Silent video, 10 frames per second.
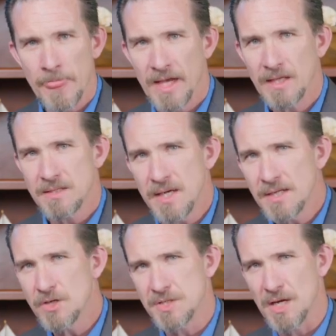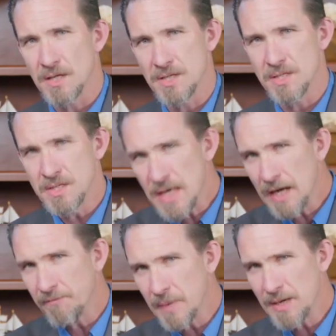it teaches us instead
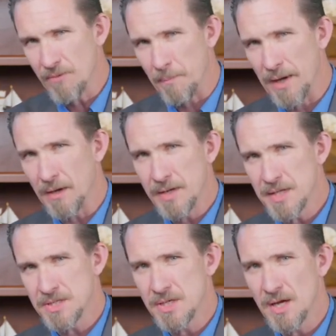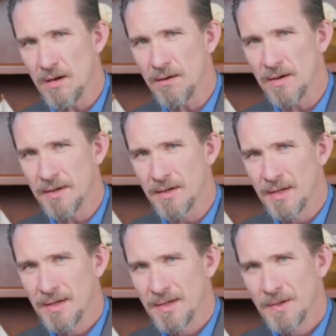of being rebellious to God,
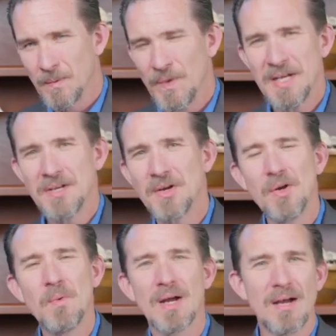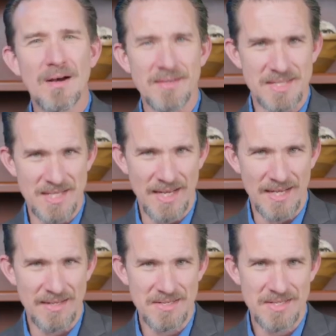we need to do what God
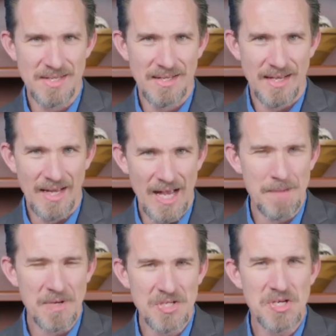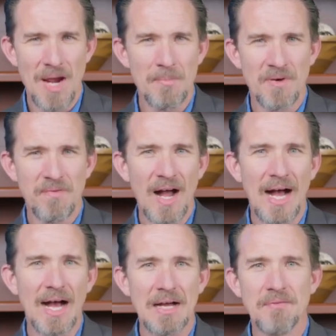says in Amos chapter
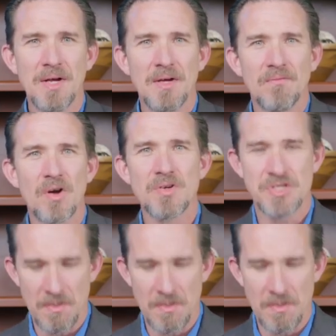5, verse